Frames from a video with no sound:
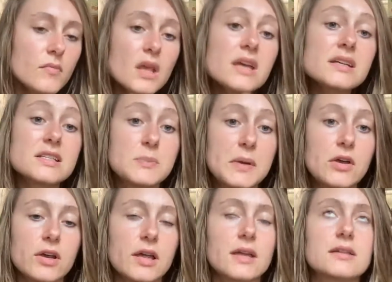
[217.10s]

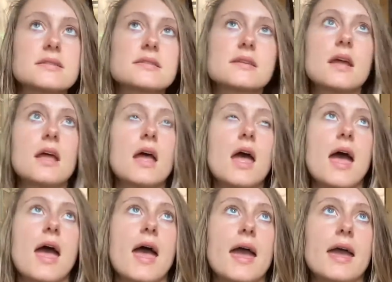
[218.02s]
experience,
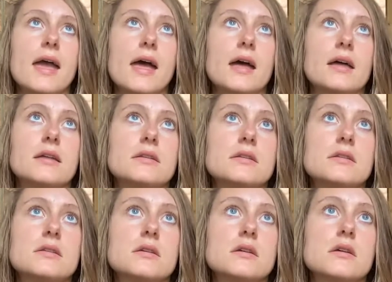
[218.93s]

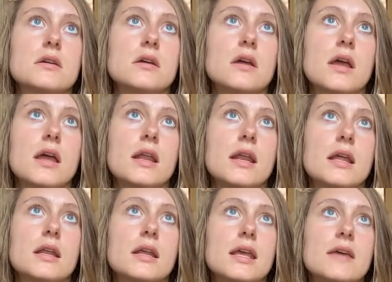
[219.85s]
and
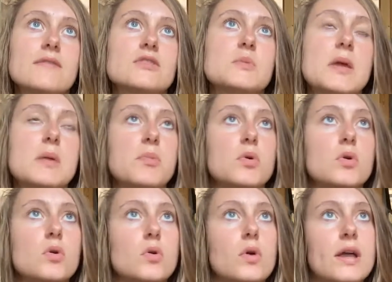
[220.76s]
it gives
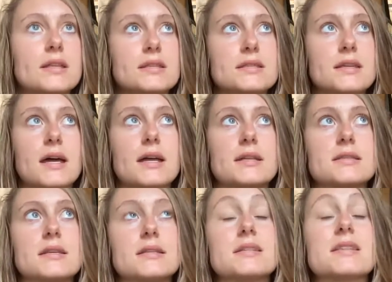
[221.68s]
people
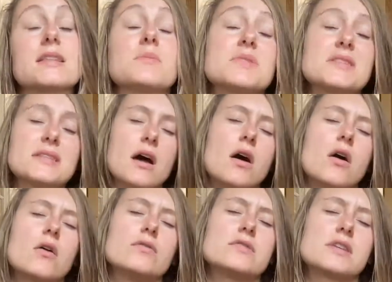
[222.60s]
insights into
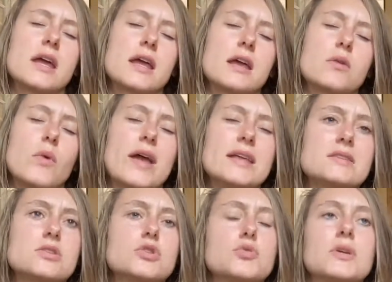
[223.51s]
themselves and
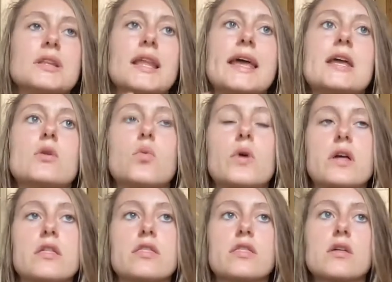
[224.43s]
ways to relate
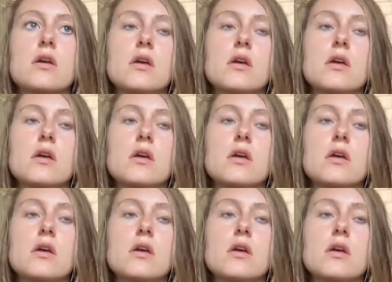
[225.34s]
with